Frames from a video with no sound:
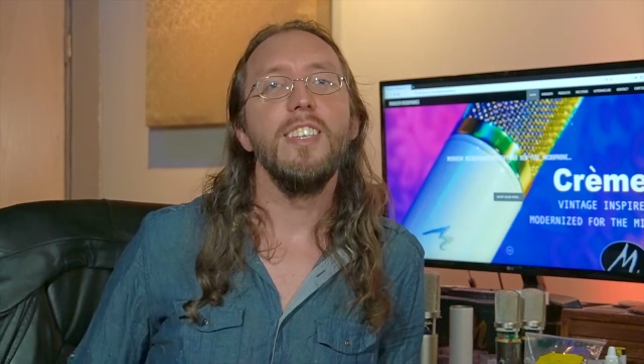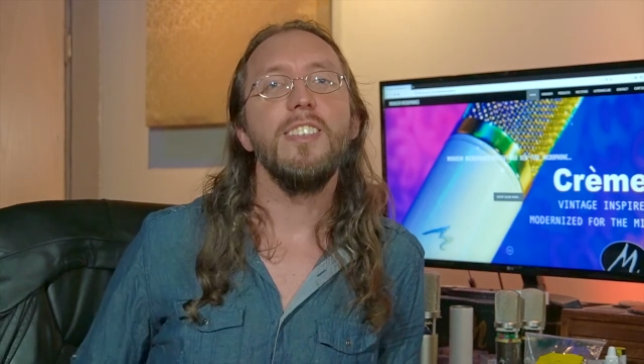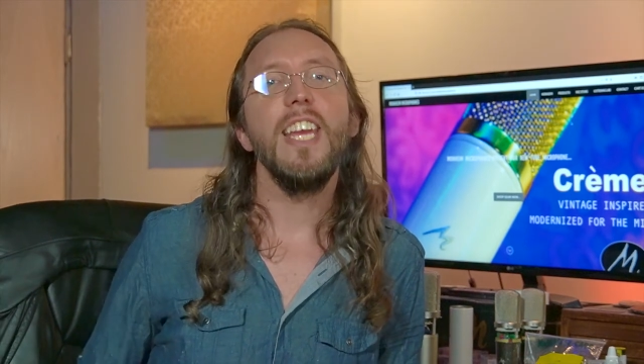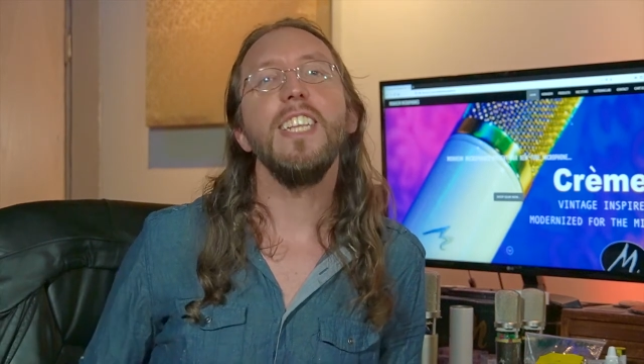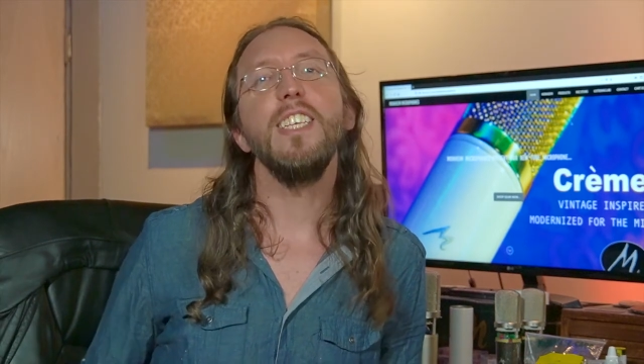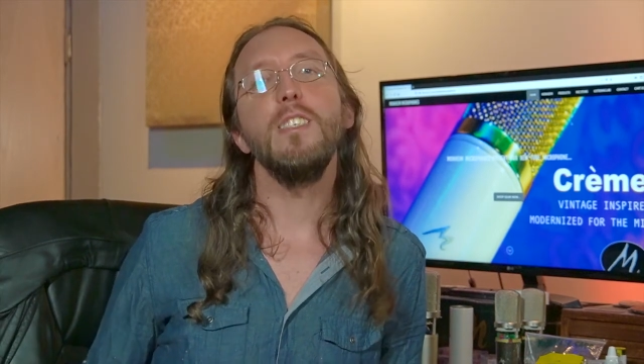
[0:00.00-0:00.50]

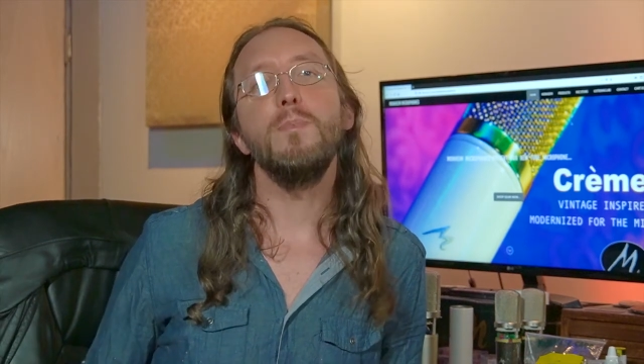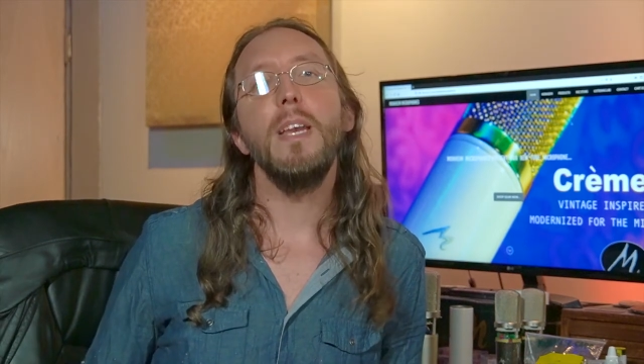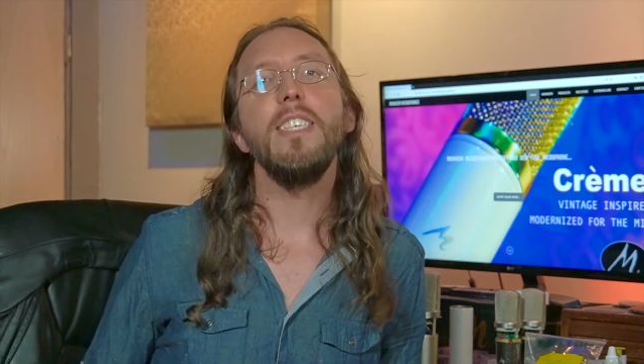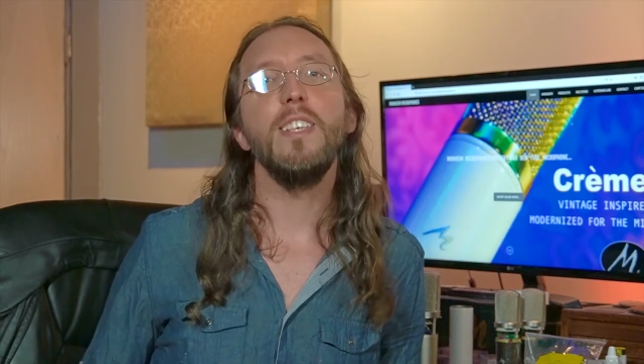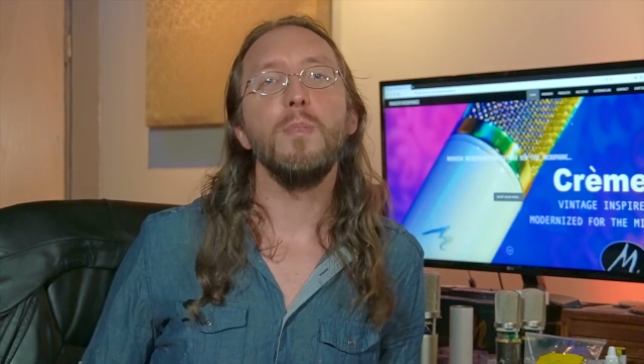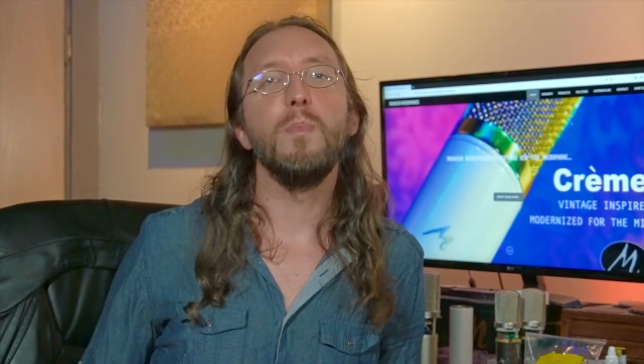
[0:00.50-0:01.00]
Take these
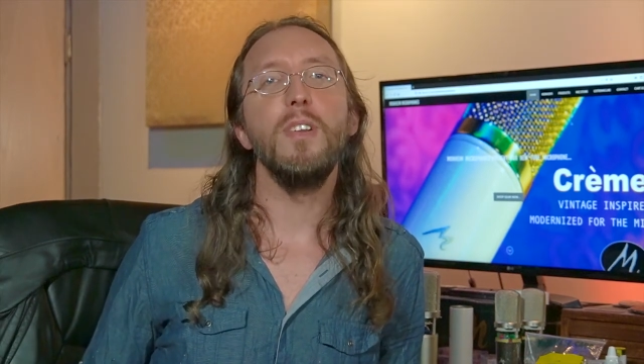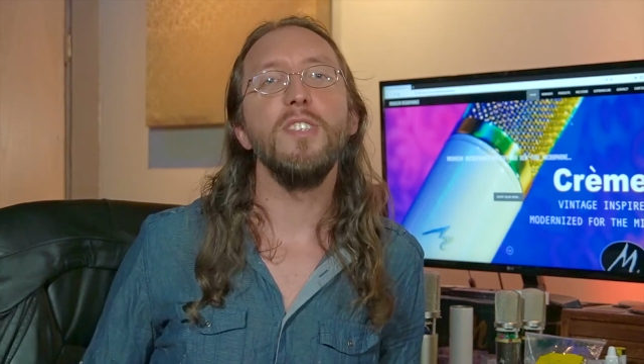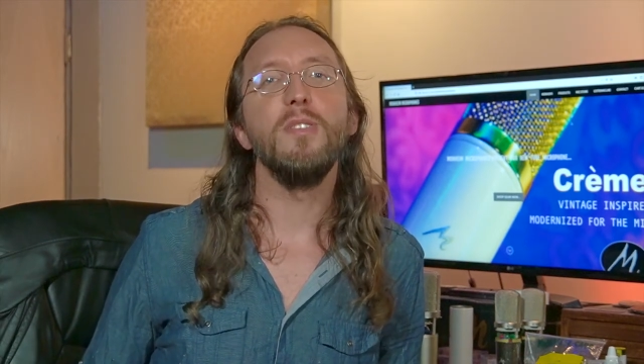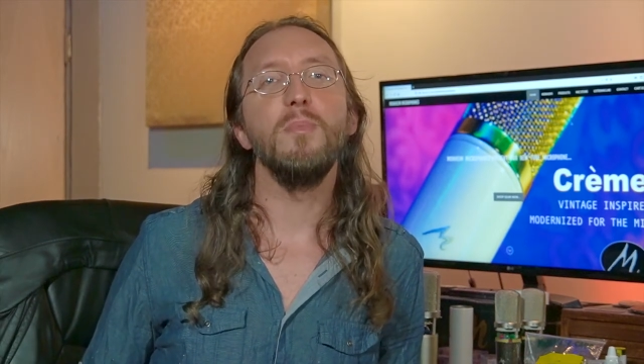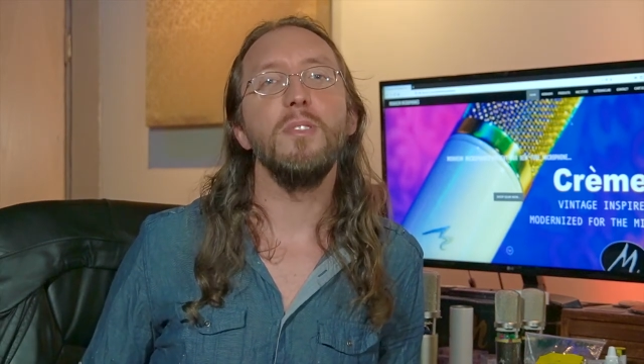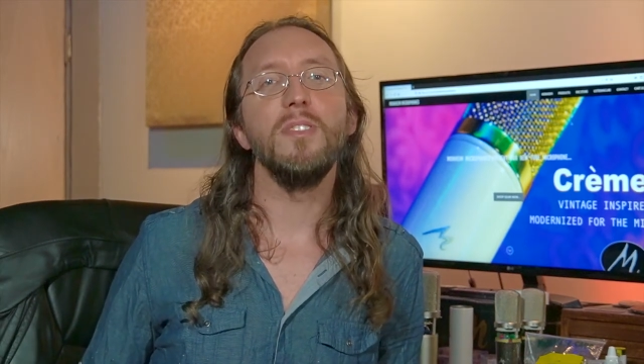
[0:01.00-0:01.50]
basic
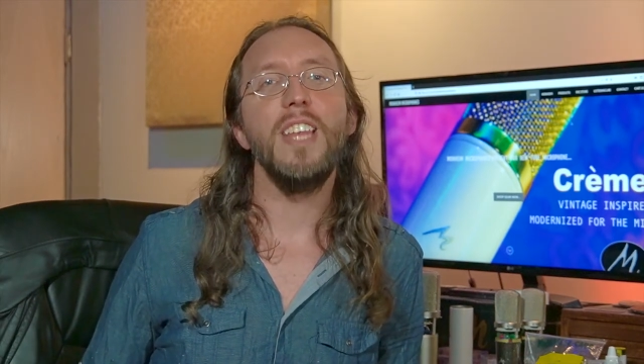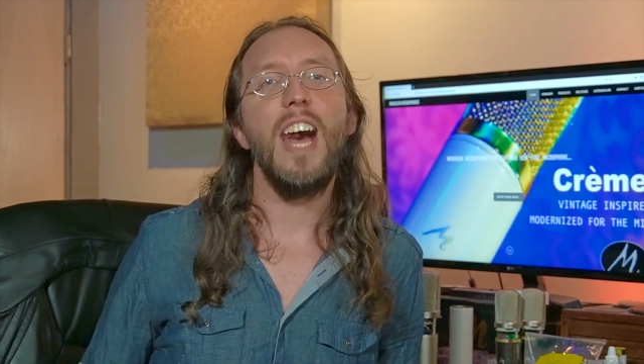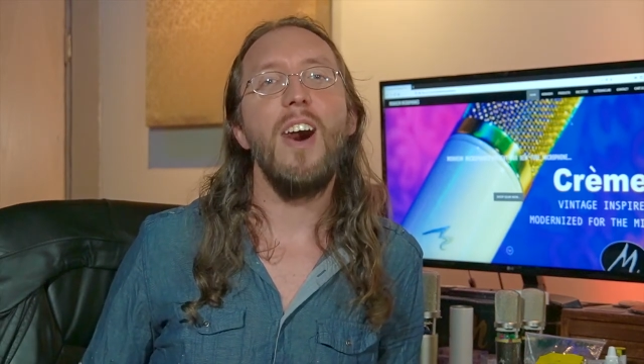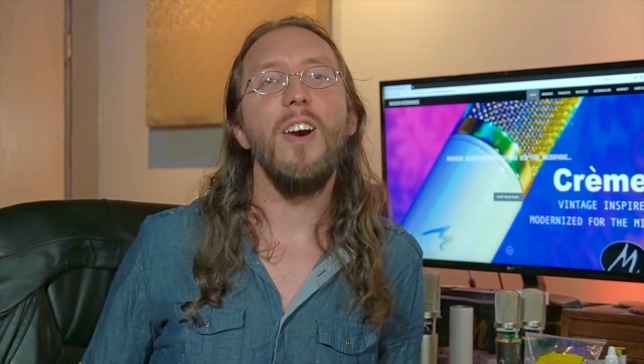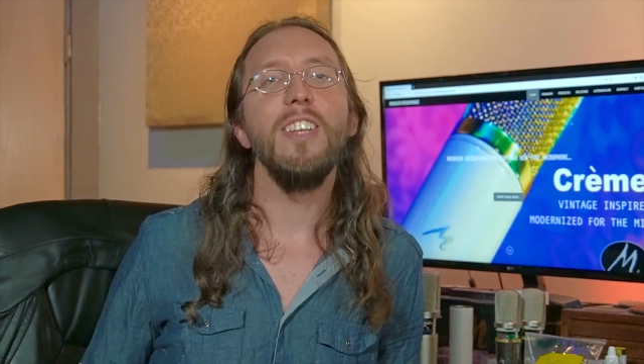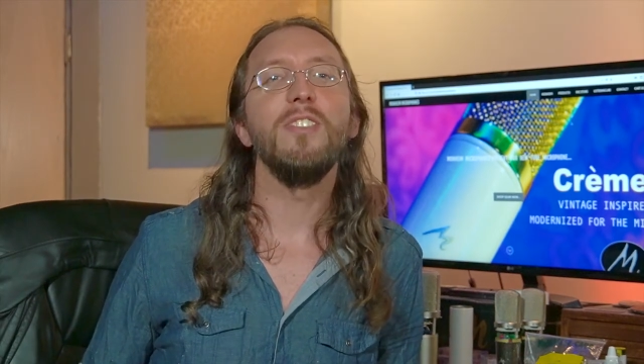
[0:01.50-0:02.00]
principles
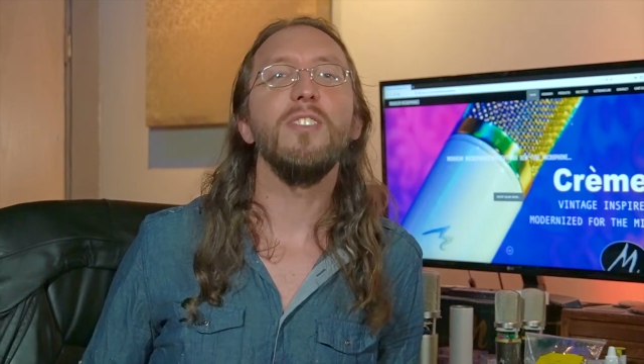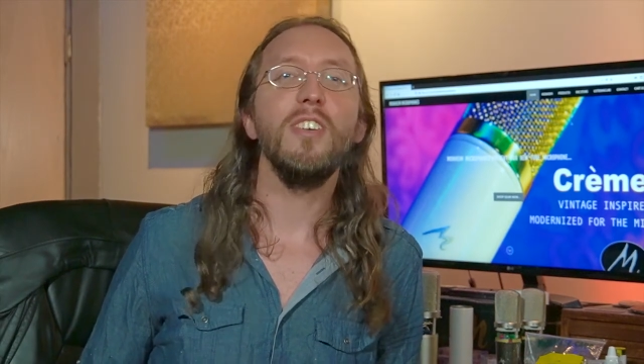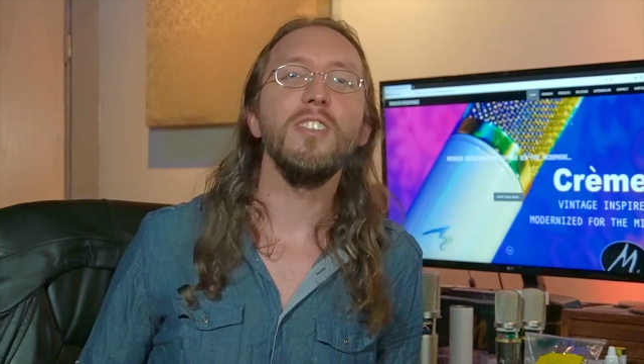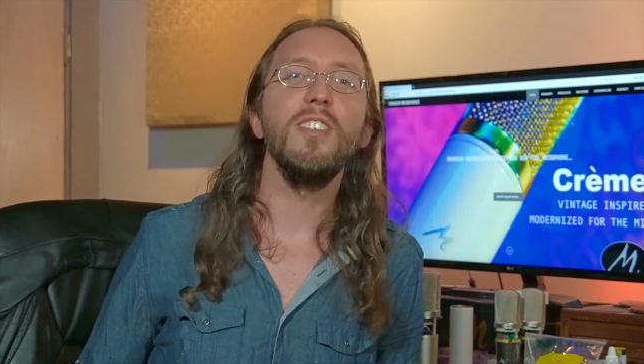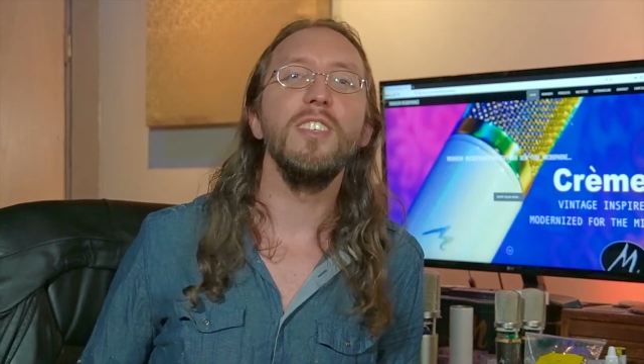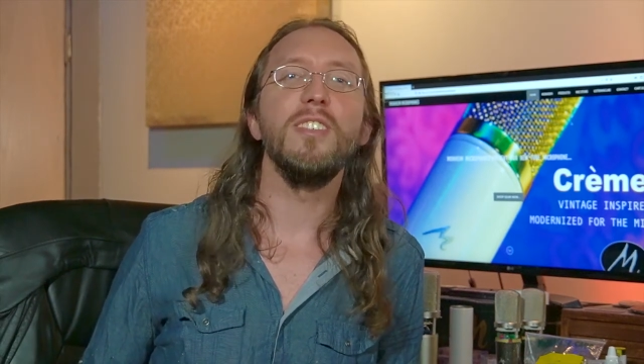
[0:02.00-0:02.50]
now and
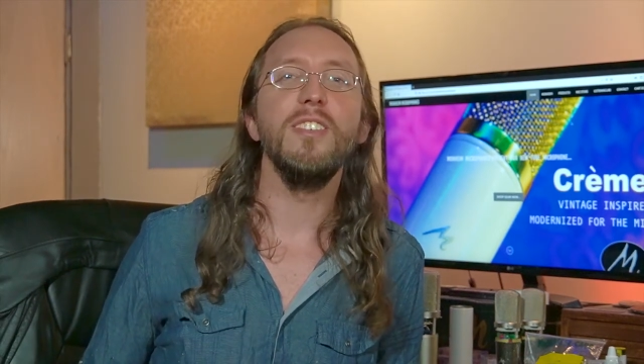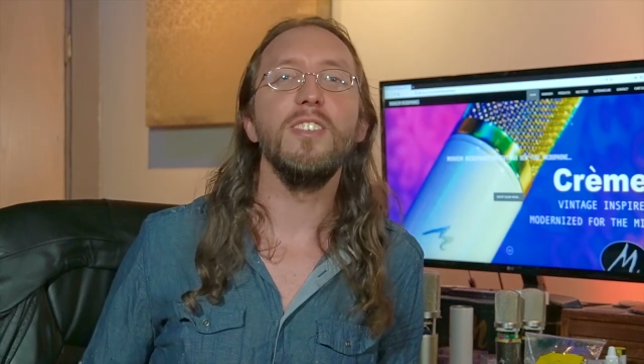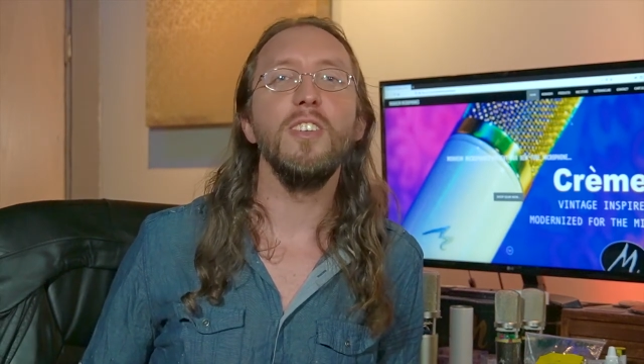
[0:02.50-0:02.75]
start to listen